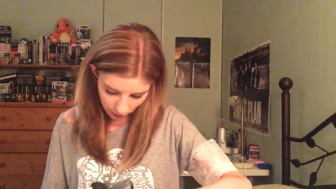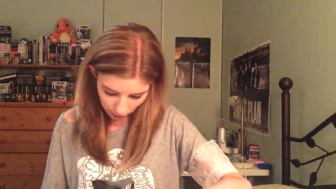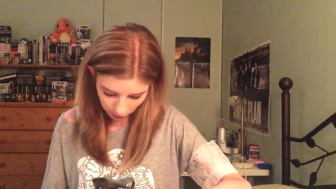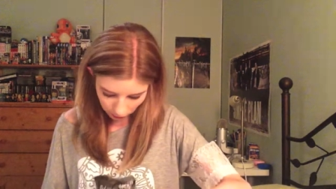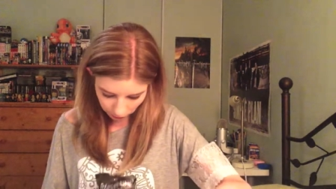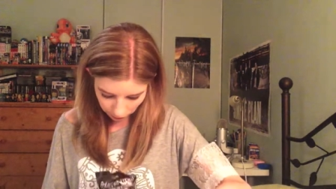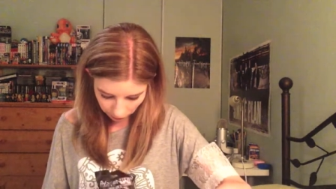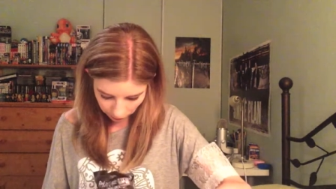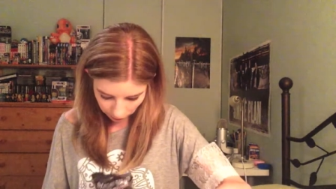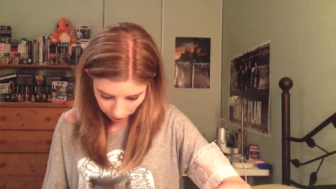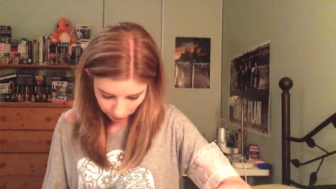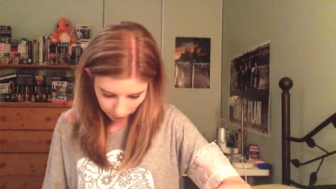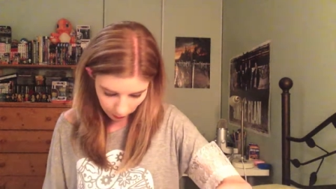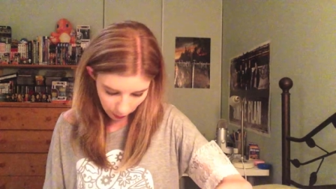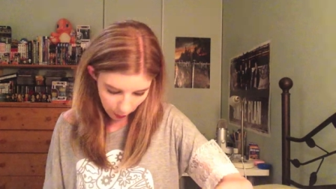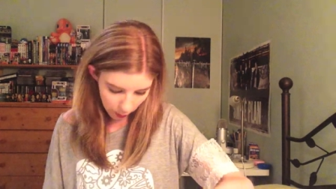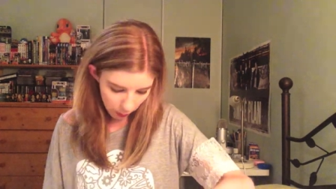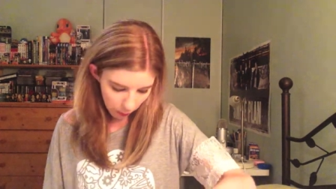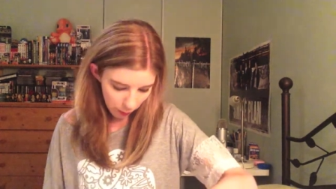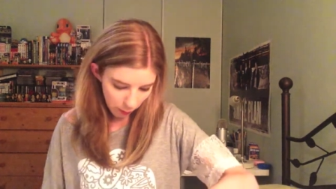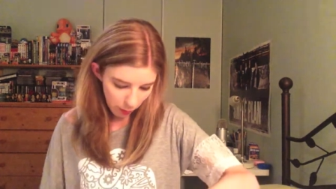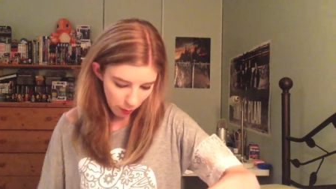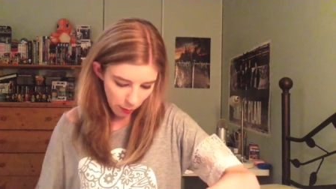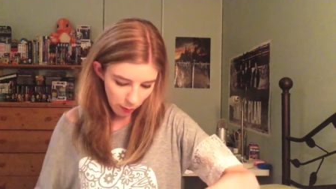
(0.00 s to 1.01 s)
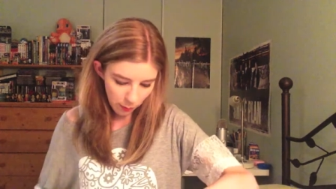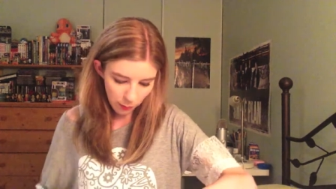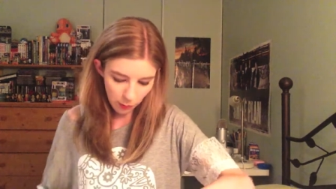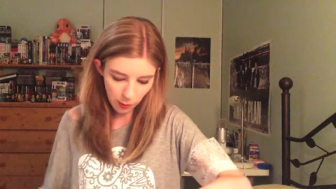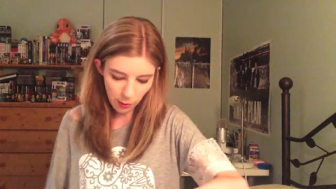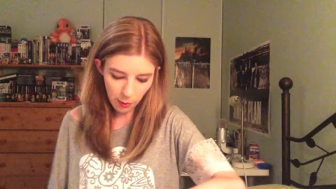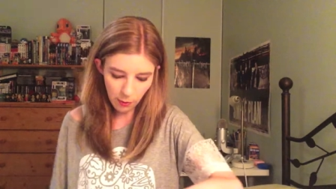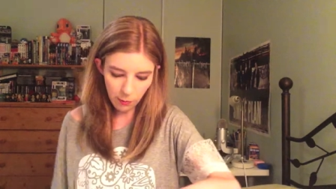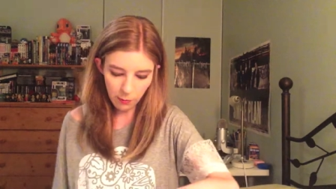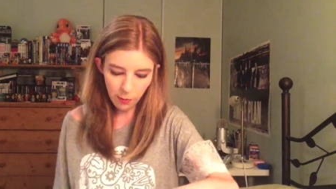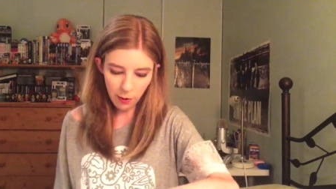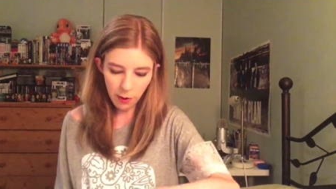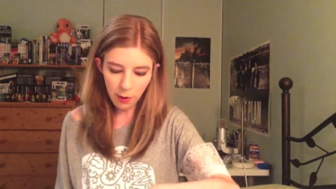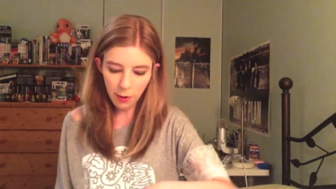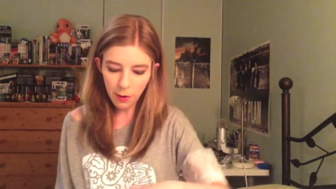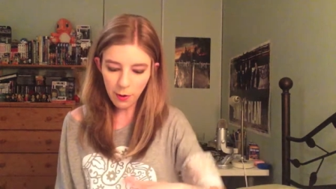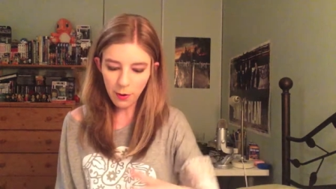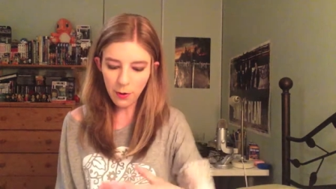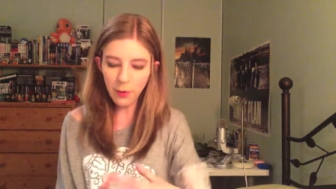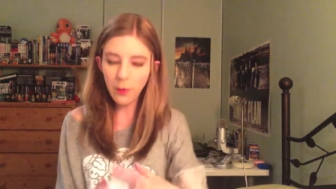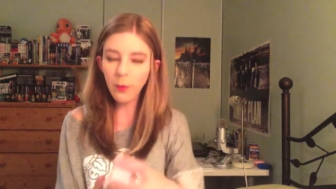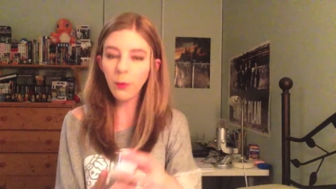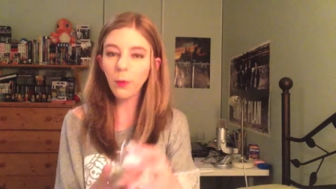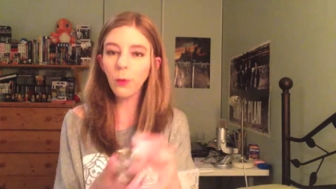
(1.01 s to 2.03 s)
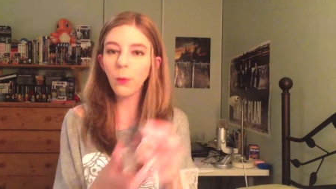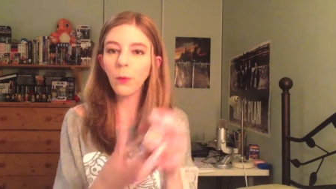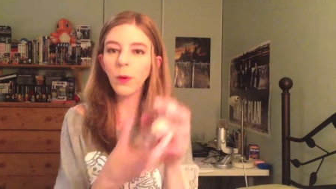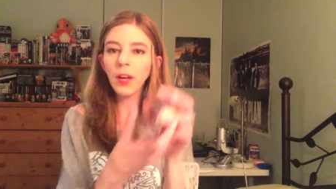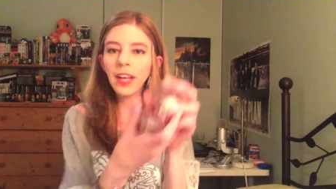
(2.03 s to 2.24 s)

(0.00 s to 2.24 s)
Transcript: Oh, oh, oh, oh, oh!